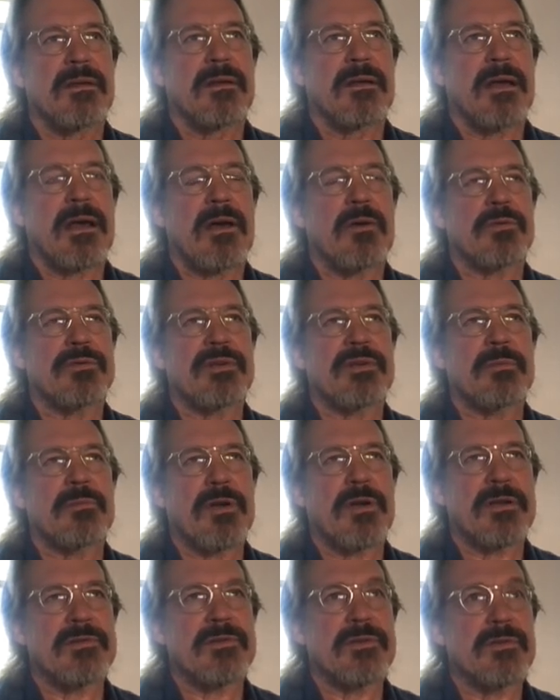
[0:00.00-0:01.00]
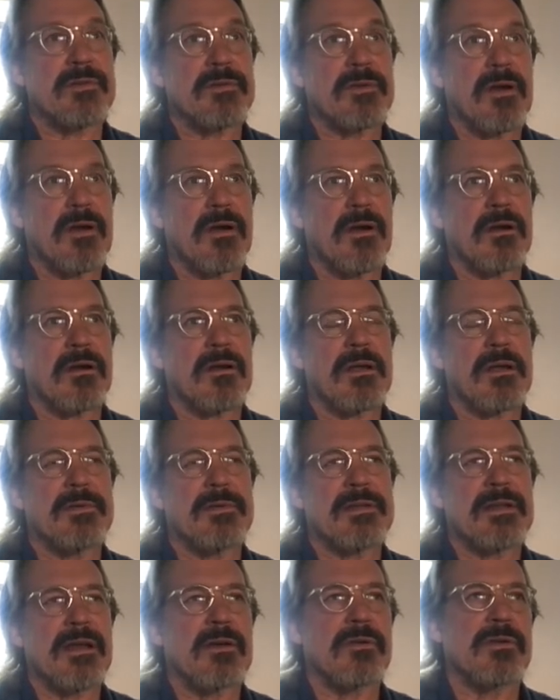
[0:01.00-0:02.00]
housing prices are
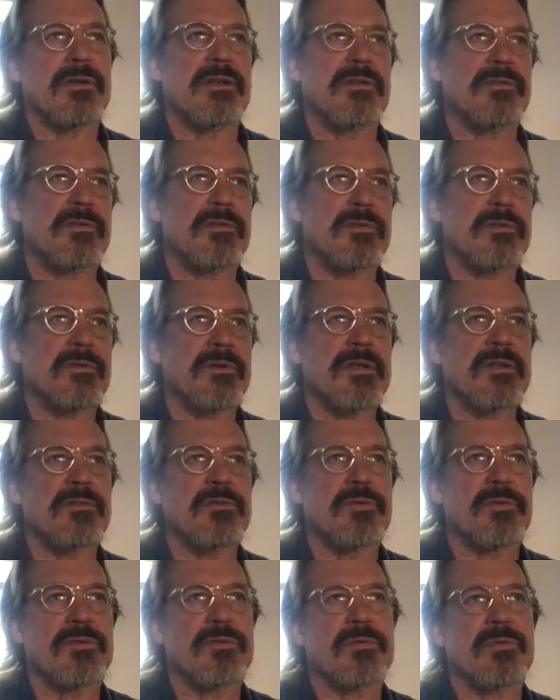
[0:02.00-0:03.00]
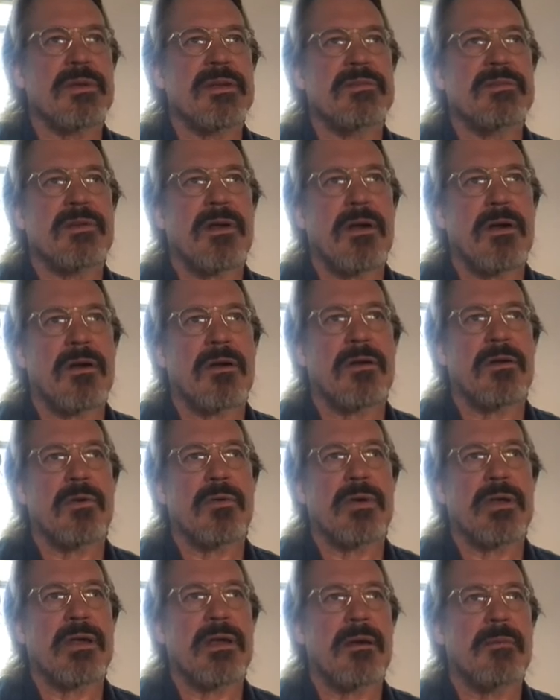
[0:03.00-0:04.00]
coming down, interest rates are
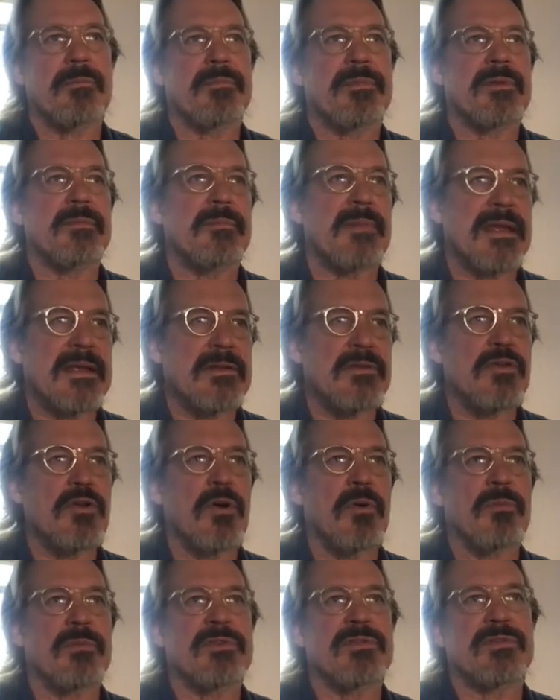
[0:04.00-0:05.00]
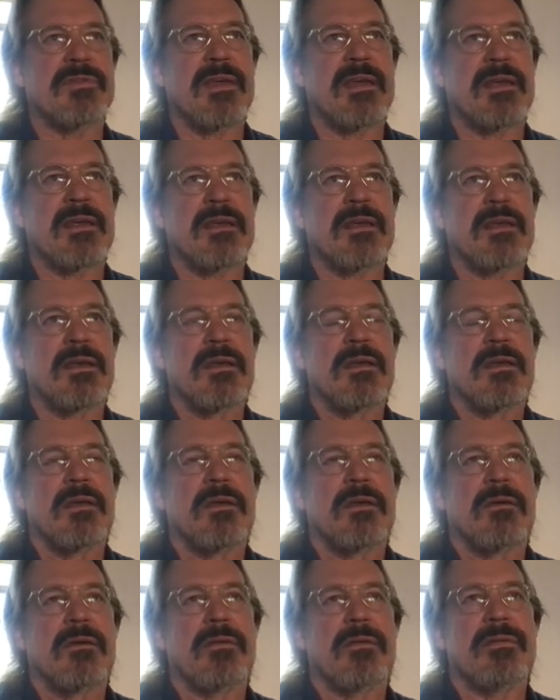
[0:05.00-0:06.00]
going up, but make no mistake,
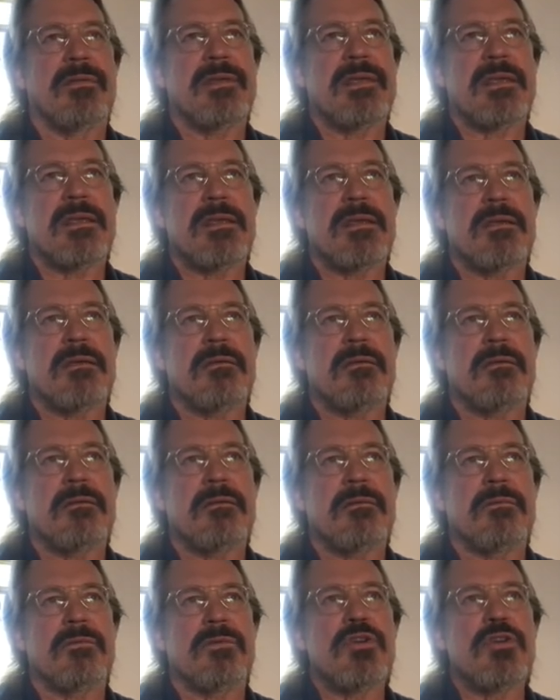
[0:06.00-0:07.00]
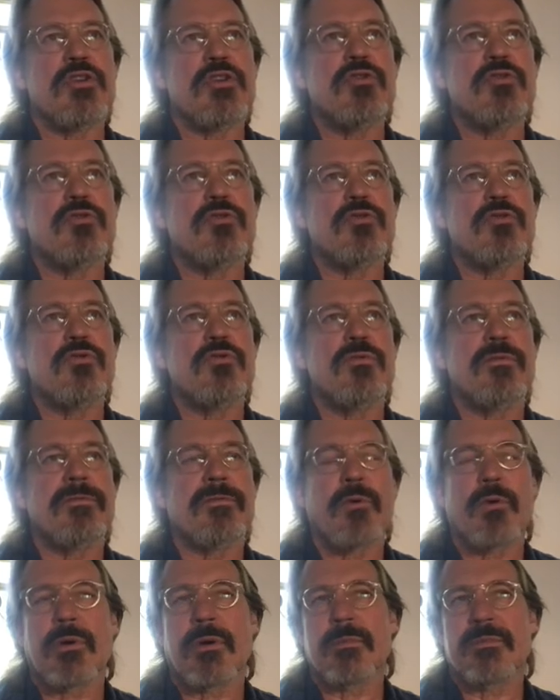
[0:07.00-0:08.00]
the new
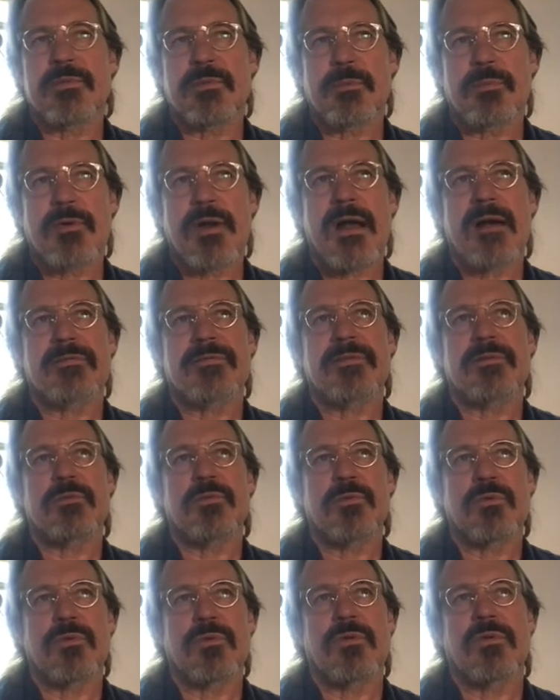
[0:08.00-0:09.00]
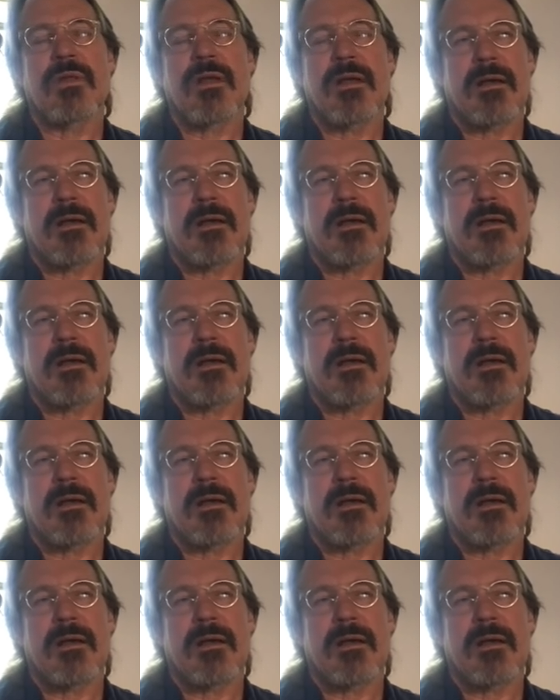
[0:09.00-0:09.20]
forms of profit will